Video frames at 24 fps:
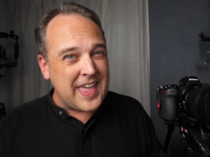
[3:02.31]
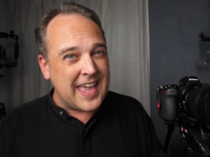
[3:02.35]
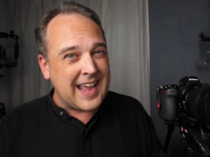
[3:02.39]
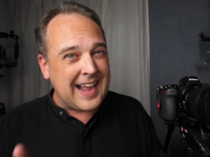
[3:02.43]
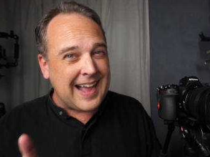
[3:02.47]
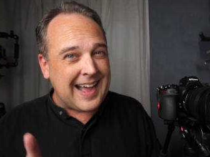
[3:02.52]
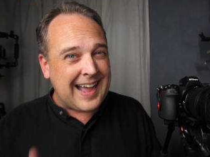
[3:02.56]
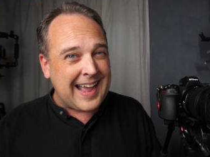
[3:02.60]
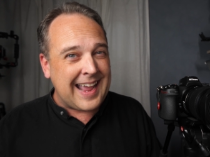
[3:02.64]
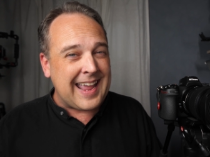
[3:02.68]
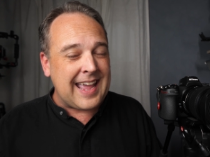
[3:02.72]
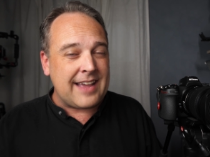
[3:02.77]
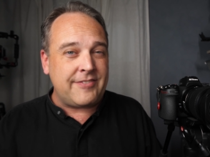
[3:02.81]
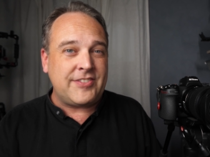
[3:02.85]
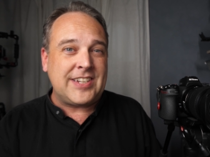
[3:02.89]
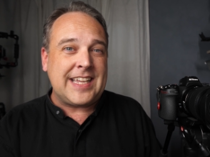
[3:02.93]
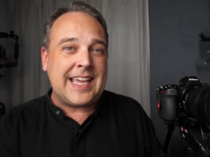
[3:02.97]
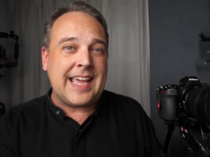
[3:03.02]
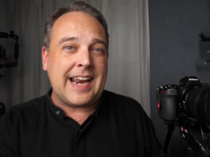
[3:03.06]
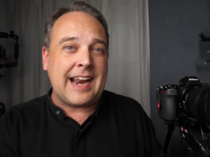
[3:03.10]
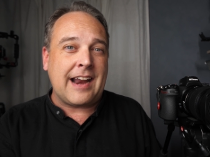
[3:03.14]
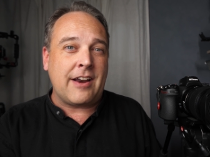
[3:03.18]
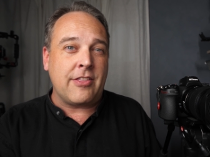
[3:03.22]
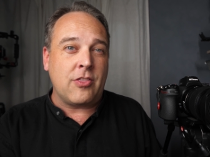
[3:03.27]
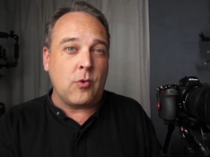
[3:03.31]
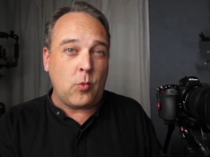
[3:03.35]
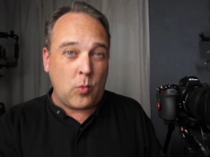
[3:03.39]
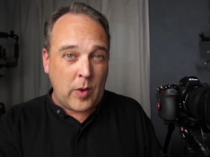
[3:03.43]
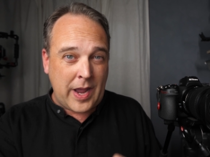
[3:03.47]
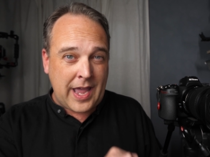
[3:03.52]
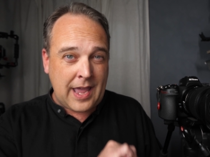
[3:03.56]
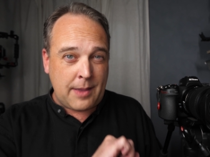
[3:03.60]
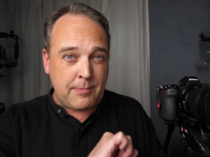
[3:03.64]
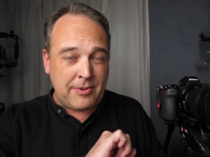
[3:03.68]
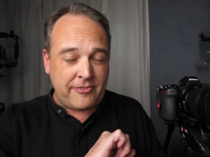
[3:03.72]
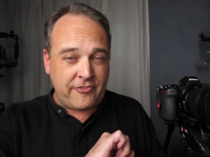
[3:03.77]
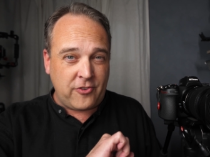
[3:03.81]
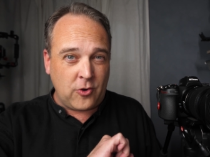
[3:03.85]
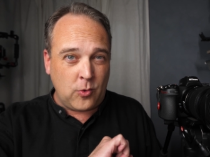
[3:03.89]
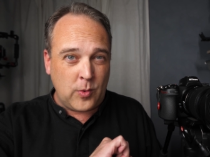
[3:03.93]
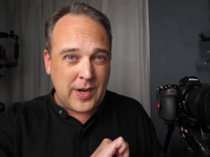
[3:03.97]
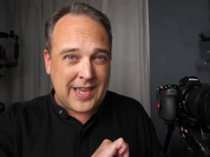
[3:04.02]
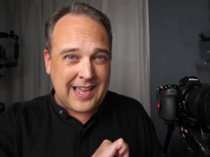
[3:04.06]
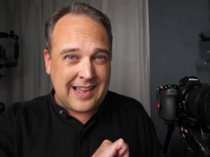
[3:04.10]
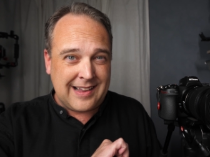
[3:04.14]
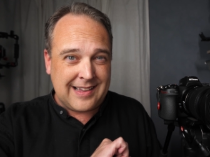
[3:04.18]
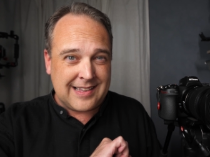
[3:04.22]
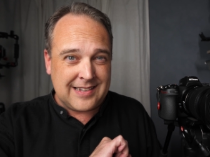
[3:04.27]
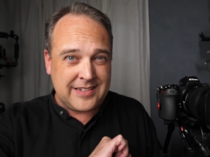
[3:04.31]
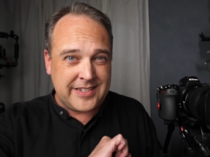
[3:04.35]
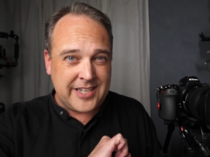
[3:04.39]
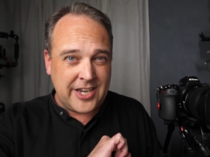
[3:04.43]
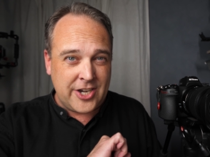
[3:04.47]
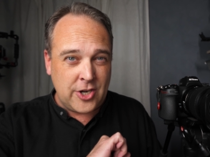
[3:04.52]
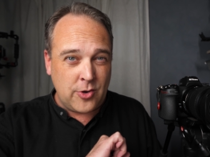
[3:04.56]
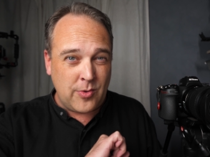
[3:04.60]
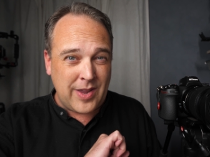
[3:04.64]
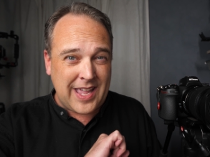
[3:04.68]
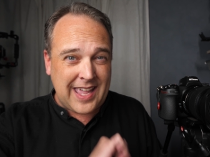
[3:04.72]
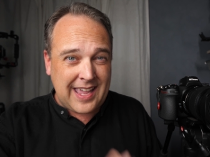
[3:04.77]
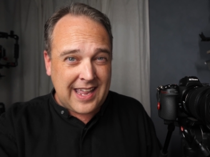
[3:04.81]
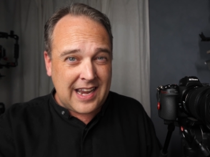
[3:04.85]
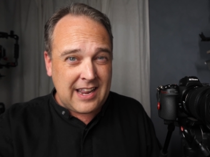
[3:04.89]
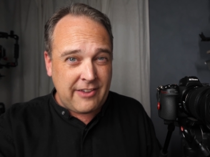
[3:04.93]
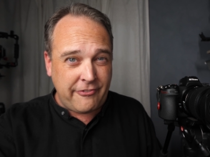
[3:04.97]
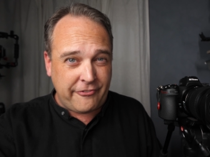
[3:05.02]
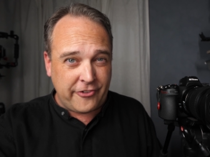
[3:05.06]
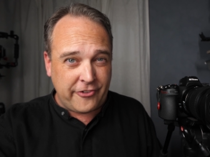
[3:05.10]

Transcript: thing I have to get out of the way before we can continue any